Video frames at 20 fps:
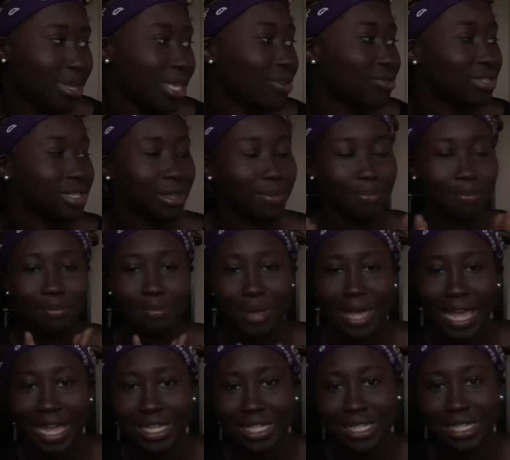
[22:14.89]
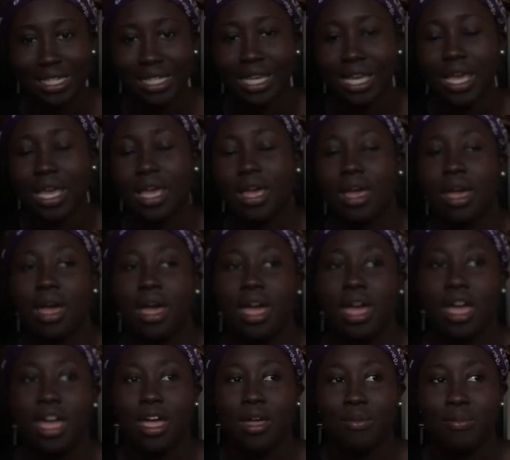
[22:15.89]
He was the best.
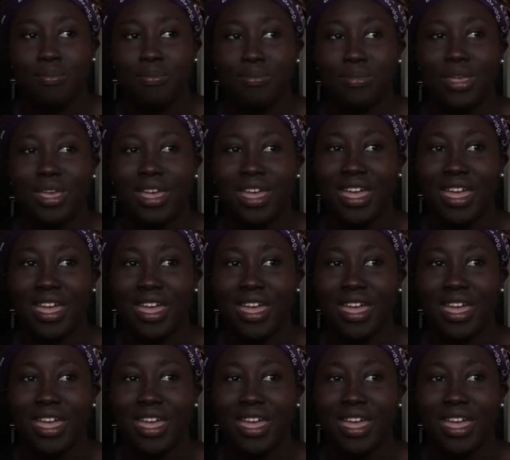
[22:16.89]
Um,